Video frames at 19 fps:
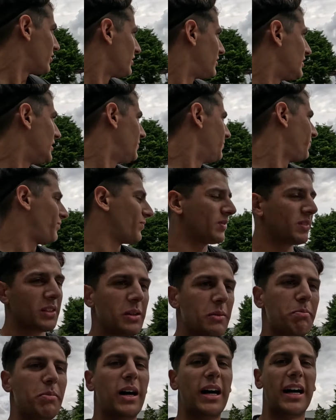for the team,
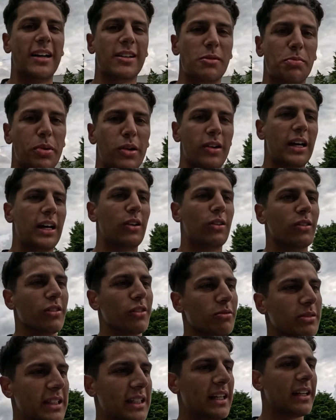but I had to pull out
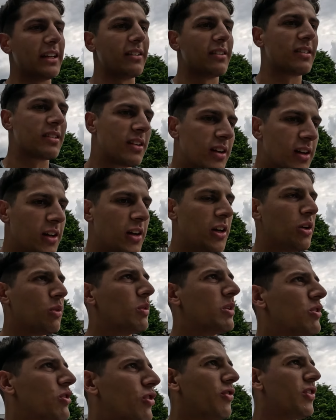the relays,
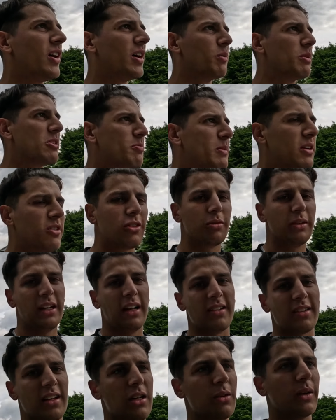which was fine. We smashed the
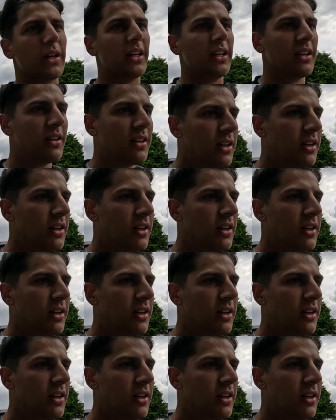relays anyway.